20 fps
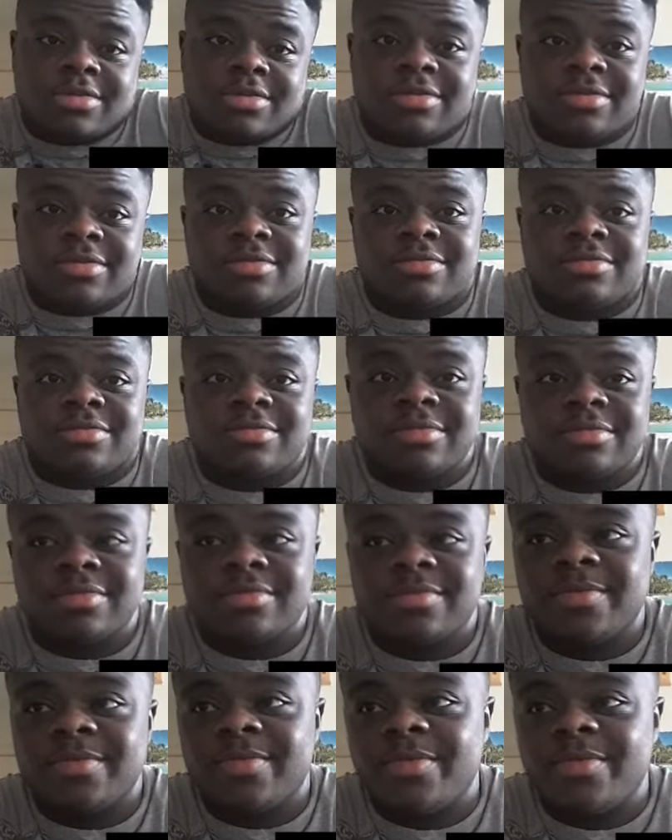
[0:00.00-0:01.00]

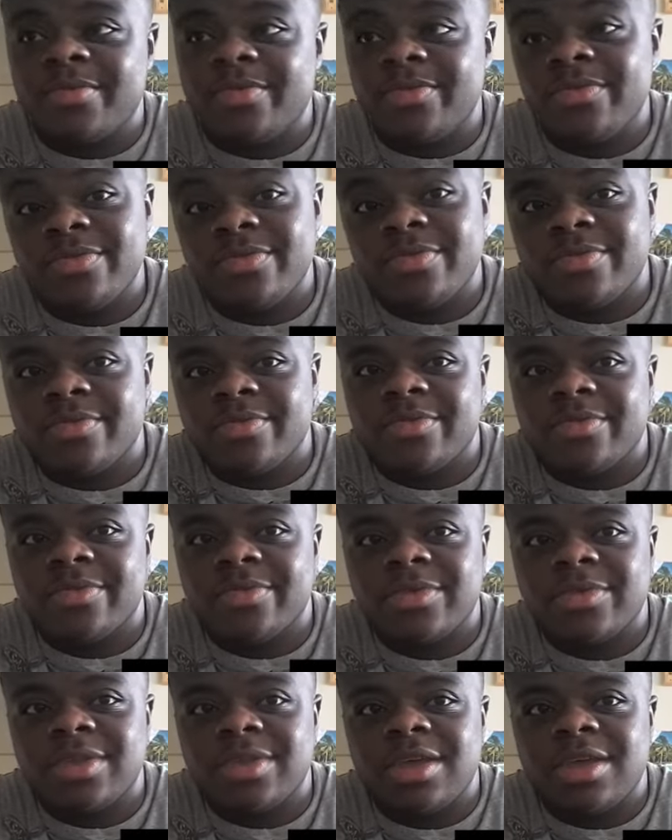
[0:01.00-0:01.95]
Nobody speaks.